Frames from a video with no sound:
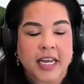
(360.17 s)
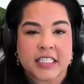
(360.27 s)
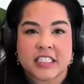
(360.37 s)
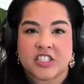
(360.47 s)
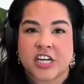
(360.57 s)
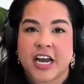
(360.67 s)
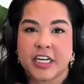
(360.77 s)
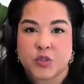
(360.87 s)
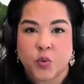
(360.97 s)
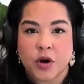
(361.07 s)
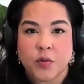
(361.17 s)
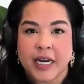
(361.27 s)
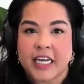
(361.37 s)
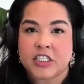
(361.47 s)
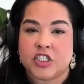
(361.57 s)
needs to change, what do we
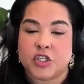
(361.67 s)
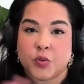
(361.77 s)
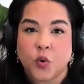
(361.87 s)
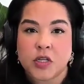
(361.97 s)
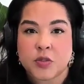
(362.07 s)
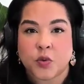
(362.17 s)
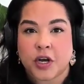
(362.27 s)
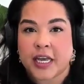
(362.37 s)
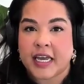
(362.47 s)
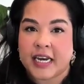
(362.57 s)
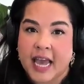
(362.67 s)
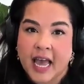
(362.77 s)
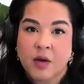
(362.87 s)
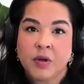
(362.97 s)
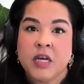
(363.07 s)
need to do, what's working
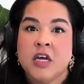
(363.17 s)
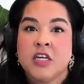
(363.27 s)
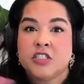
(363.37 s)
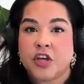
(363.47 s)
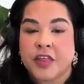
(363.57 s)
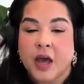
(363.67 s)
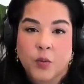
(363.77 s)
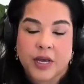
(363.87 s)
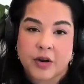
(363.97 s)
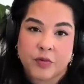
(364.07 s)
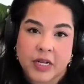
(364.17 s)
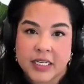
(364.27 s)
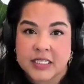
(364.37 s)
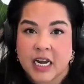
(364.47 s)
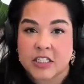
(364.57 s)
now, so that we can
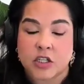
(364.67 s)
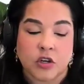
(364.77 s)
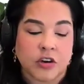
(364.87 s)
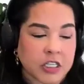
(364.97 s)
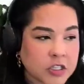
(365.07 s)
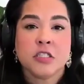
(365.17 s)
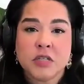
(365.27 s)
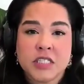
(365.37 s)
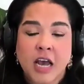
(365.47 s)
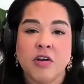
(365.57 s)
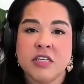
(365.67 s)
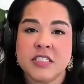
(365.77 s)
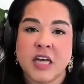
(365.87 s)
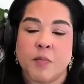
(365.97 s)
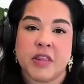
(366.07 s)
really start to look at it. So I'll tell you
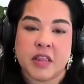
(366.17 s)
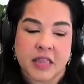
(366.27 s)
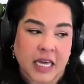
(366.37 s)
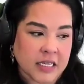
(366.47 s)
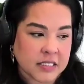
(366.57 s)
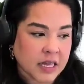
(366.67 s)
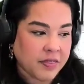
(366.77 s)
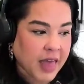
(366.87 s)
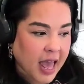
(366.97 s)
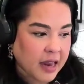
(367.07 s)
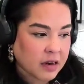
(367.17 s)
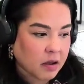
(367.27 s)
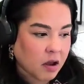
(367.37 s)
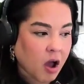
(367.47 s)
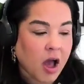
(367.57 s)
some of the things that
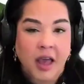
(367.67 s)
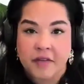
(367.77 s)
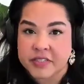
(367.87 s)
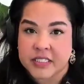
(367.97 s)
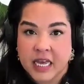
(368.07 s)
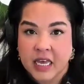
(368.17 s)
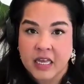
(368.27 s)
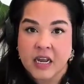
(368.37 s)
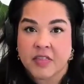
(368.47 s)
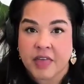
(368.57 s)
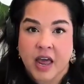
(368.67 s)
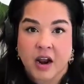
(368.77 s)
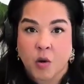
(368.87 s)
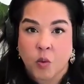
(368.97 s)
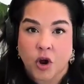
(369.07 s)
I've seen
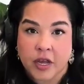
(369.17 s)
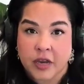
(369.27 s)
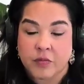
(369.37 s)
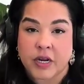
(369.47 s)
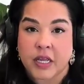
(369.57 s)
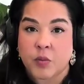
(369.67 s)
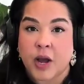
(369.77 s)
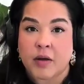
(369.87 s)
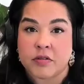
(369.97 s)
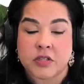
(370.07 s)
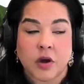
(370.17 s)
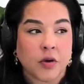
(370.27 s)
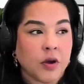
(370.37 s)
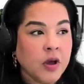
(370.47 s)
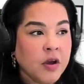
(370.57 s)
that are working really well. So